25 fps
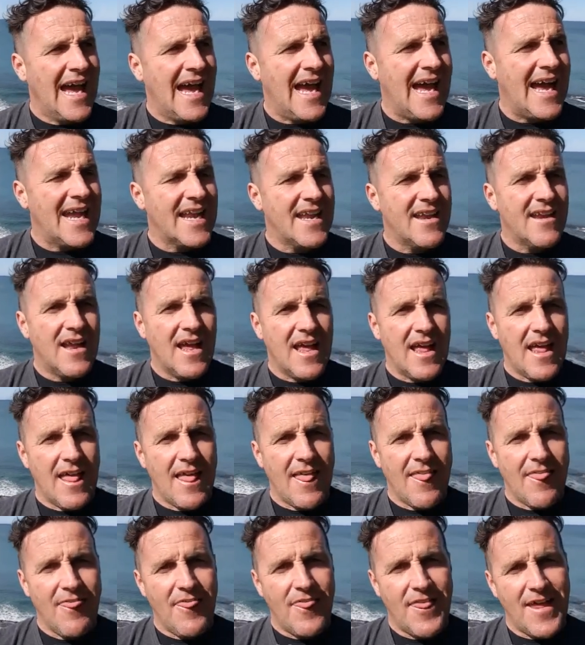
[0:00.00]
And
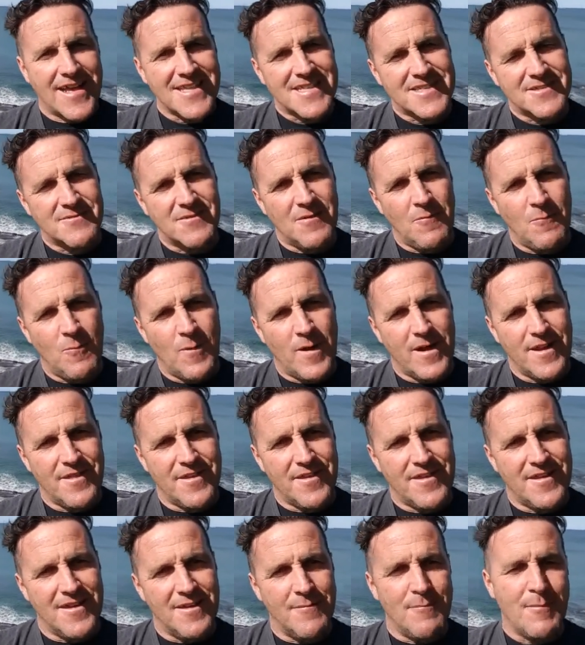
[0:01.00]
that's one of
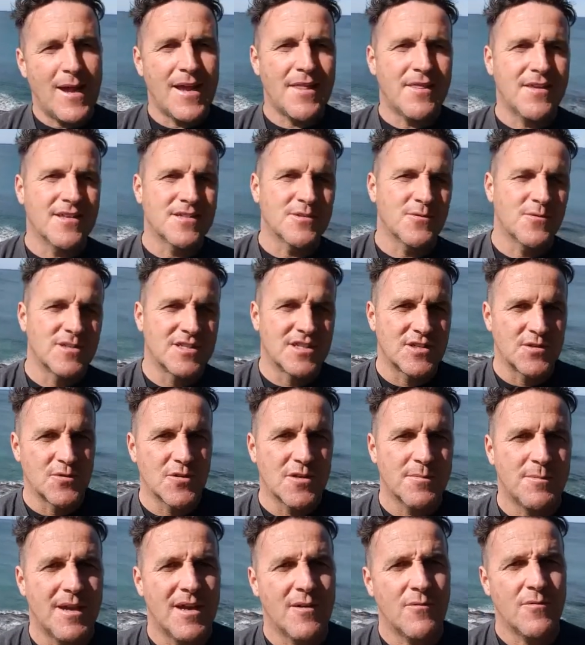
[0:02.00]
the main things I wanted to talk
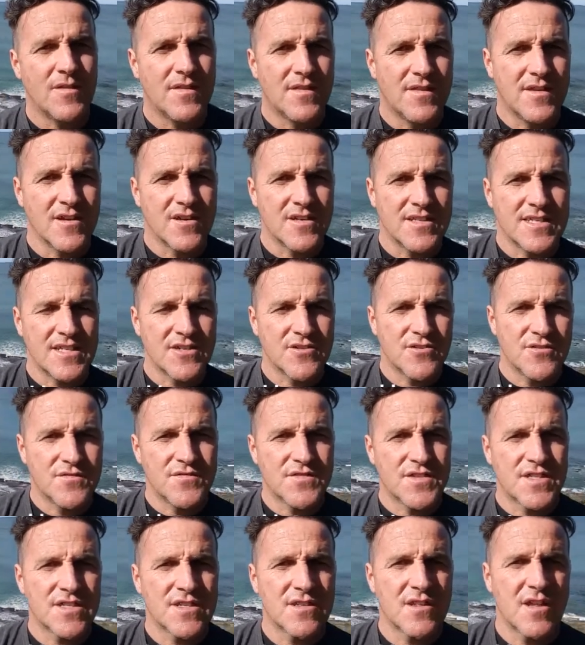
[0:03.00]
about with the idea of
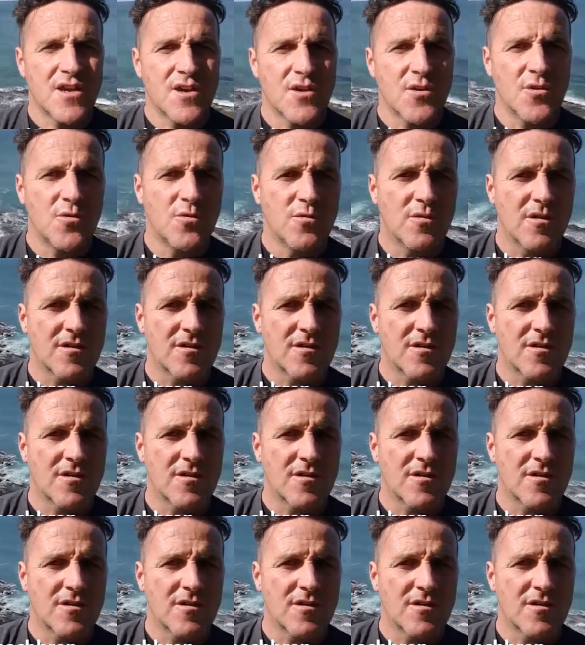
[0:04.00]
slow.